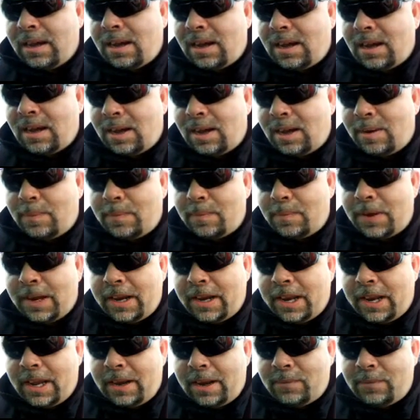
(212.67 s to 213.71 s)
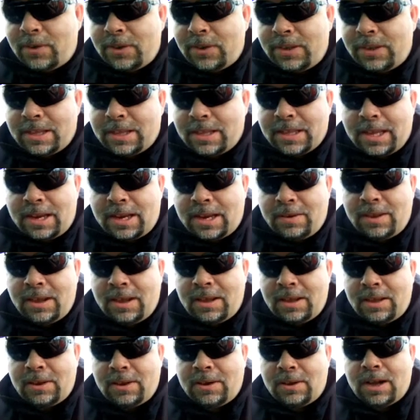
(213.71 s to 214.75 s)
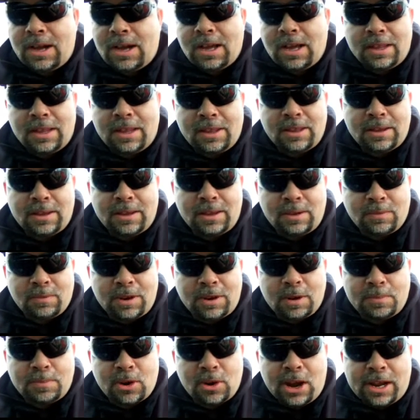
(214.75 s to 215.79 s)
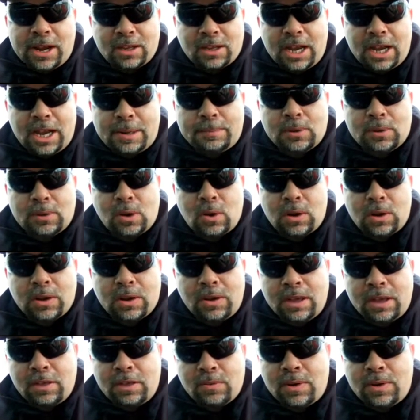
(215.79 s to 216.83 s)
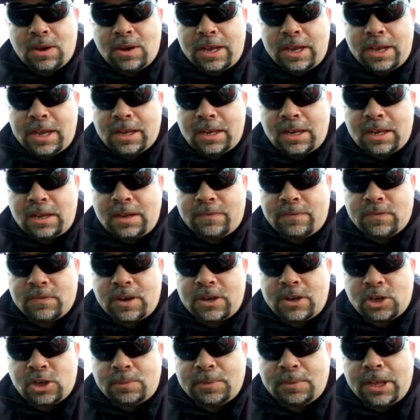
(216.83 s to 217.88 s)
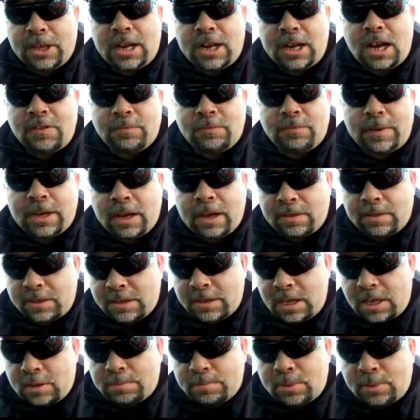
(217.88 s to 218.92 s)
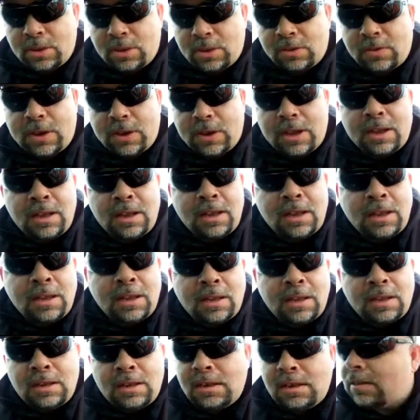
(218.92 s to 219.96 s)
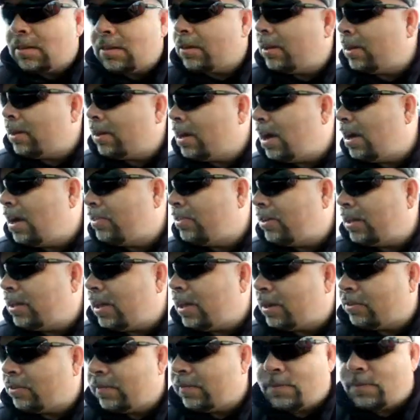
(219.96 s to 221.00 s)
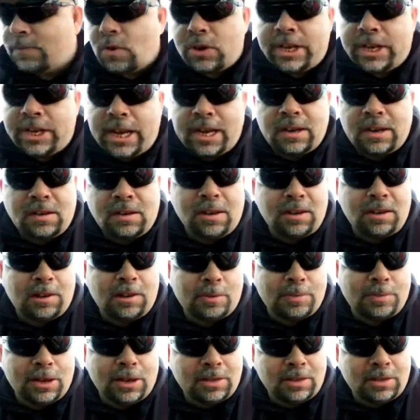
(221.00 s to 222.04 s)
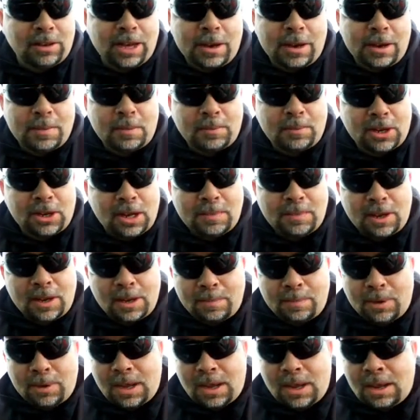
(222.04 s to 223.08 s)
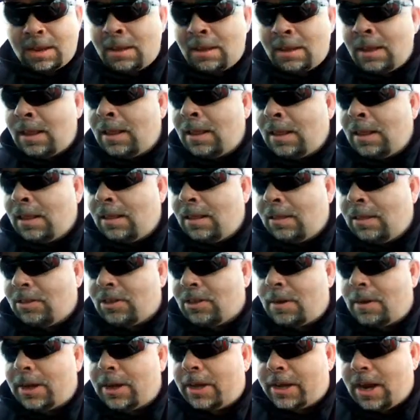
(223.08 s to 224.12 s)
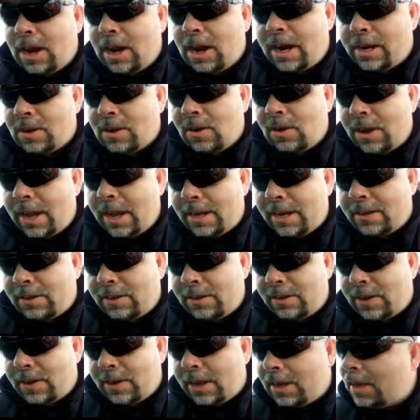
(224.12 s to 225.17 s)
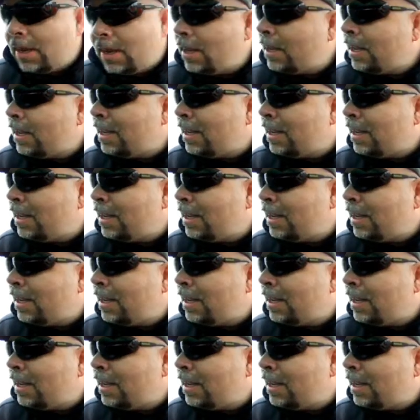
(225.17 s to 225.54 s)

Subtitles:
And then when they said, the rear brake line broke as we were taking the differential plate off because it does bolt to it. It's going to cost you an extra $48 plus labor, blah blah blah. So I'm like, alright, go ahead and do it.